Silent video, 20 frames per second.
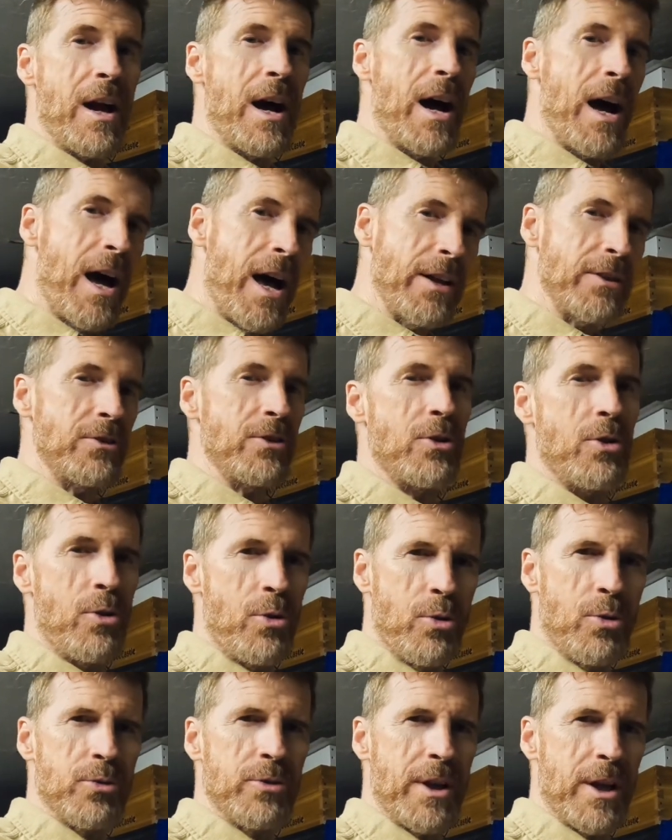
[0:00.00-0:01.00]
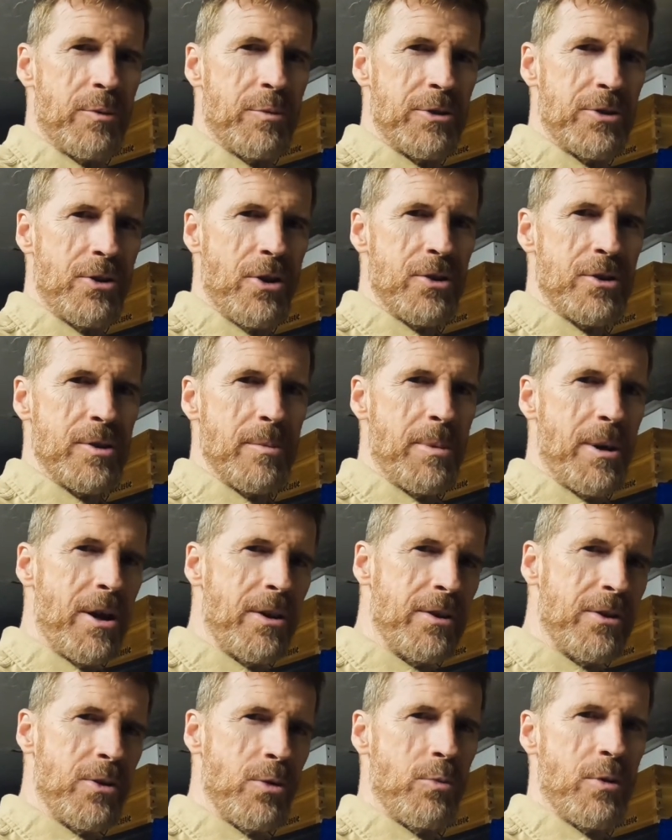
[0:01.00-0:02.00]
hot and cold, like we talked
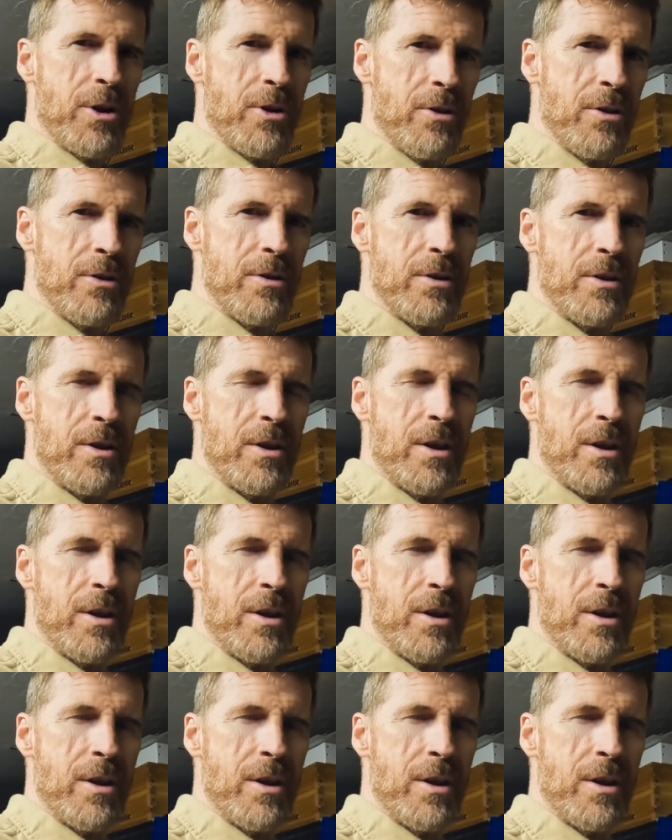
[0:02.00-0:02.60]
about in the winter,